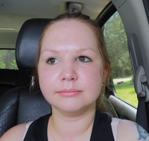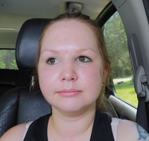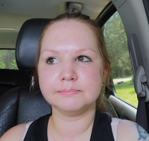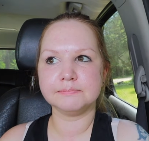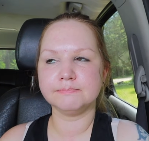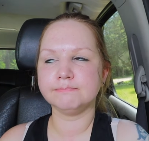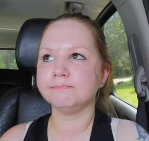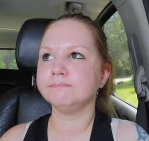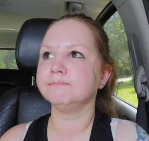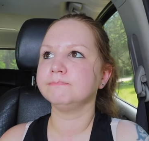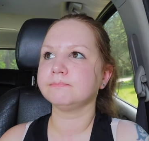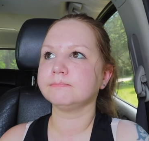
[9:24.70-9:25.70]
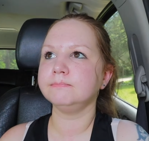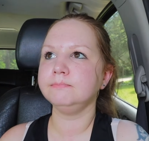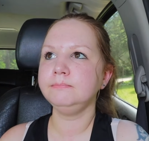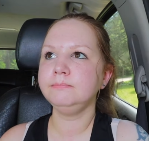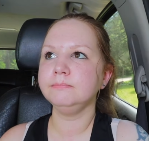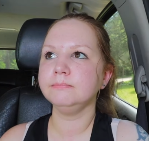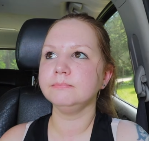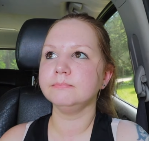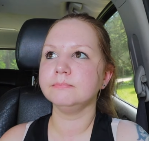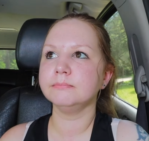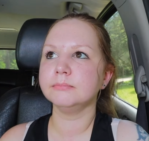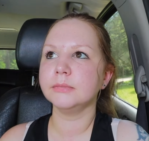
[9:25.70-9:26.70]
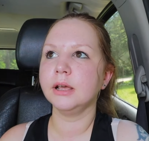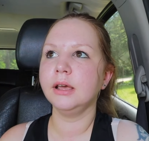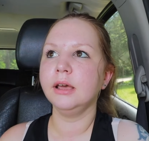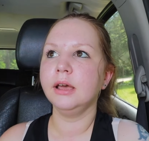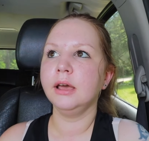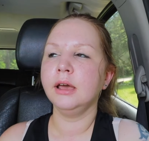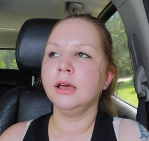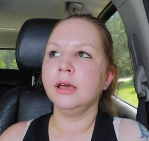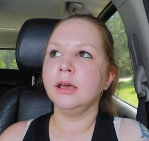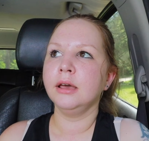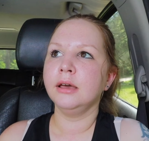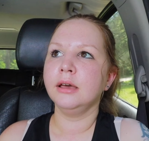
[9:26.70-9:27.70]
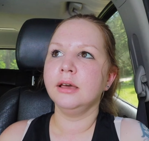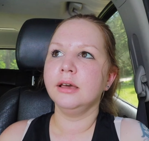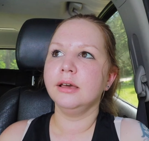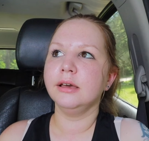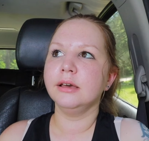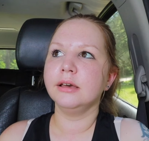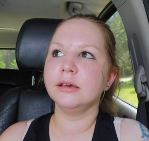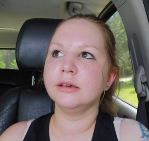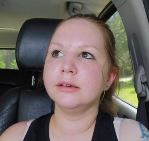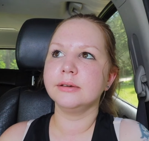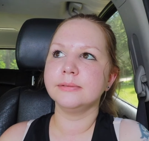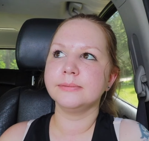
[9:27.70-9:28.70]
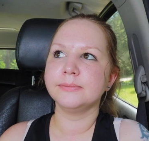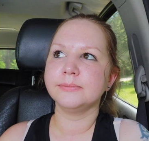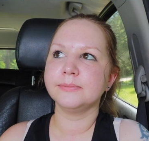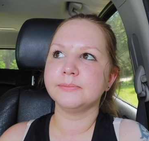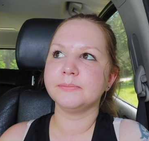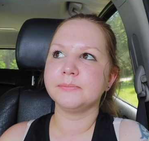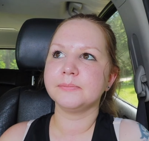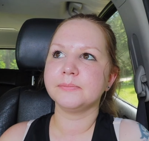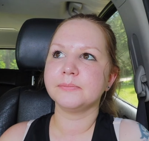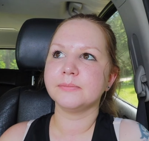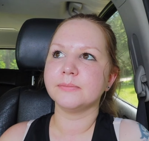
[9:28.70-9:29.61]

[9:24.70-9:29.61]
(no one is talking)